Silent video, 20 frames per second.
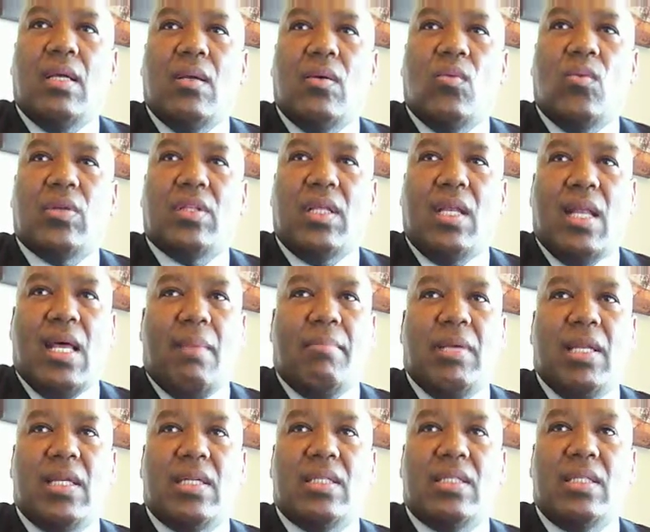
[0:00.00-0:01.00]
with the
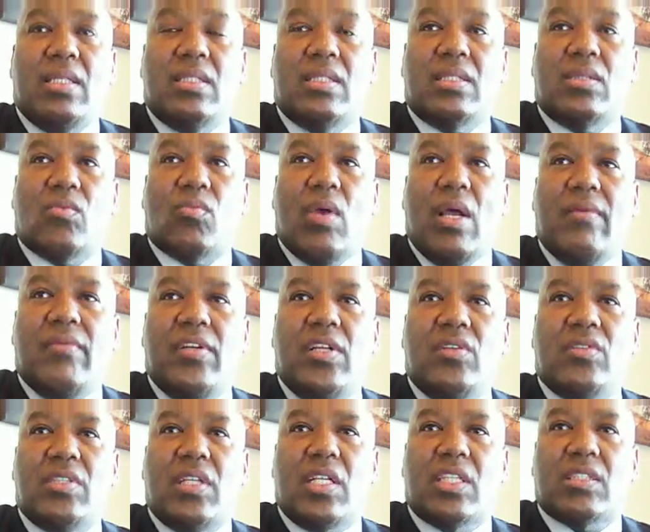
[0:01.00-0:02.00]
liabilities,
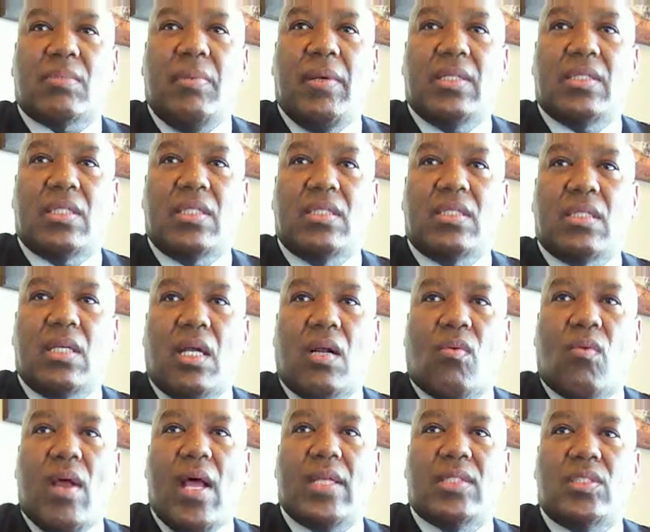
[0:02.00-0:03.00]
revenues, and expenses
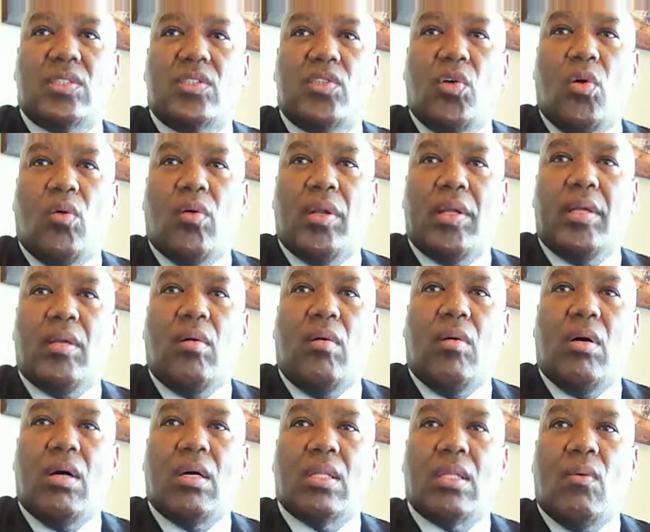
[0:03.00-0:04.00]
arising jointly
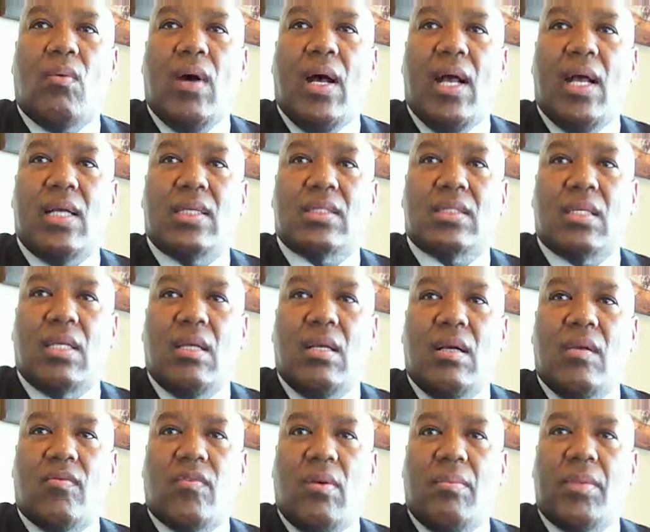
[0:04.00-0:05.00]
or otherwise
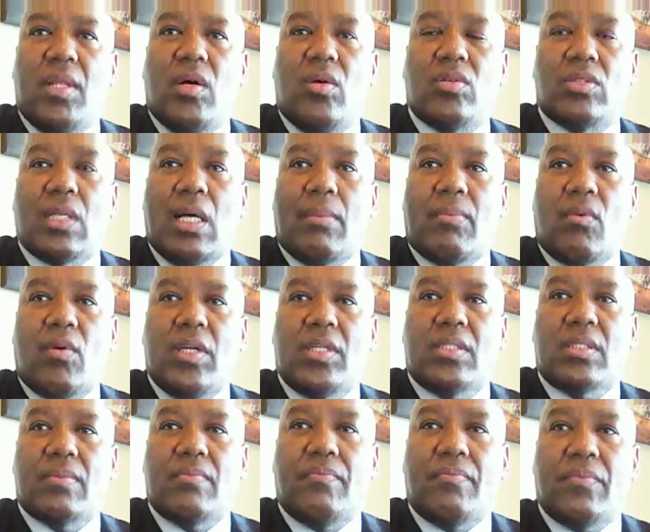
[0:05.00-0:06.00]
from those
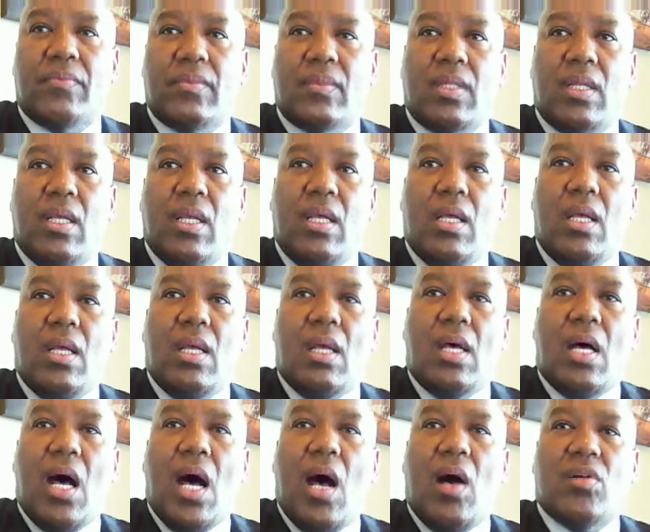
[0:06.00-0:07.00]
operations.
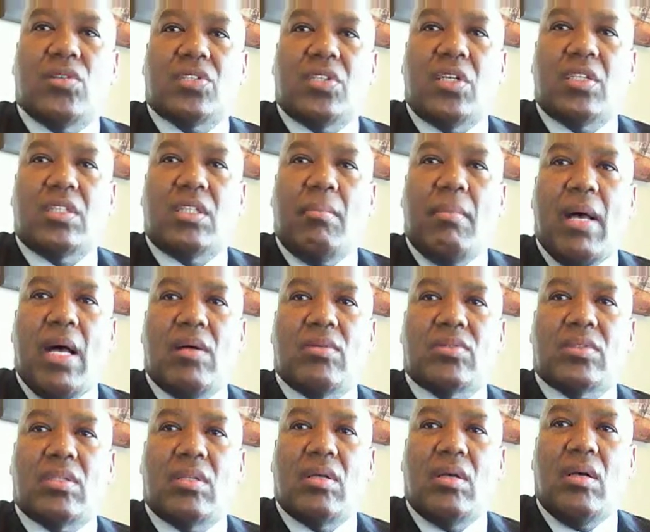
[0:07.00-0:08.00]
All such
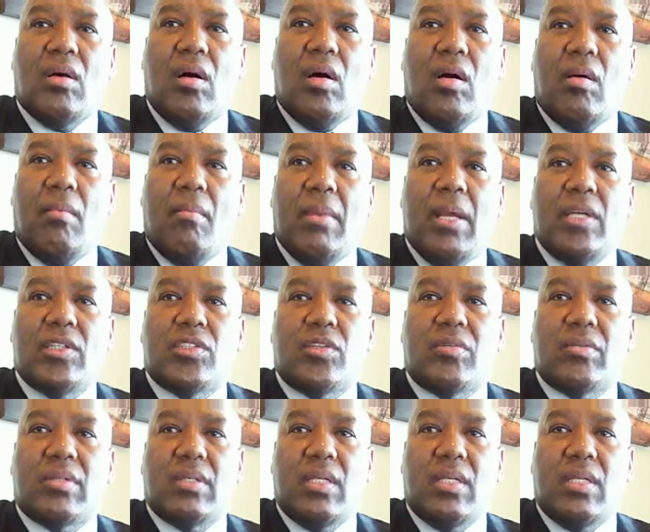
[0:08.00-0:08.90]
amounts are measured